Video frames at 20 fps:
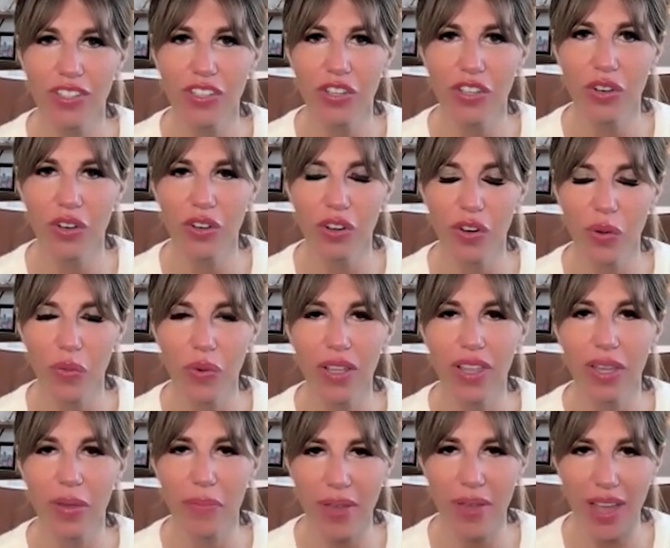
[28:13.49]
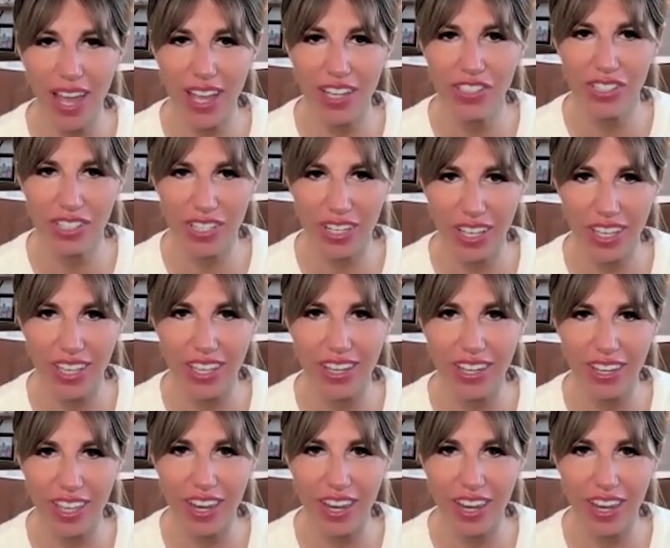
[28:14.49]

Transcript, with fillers: you're you're really passionate,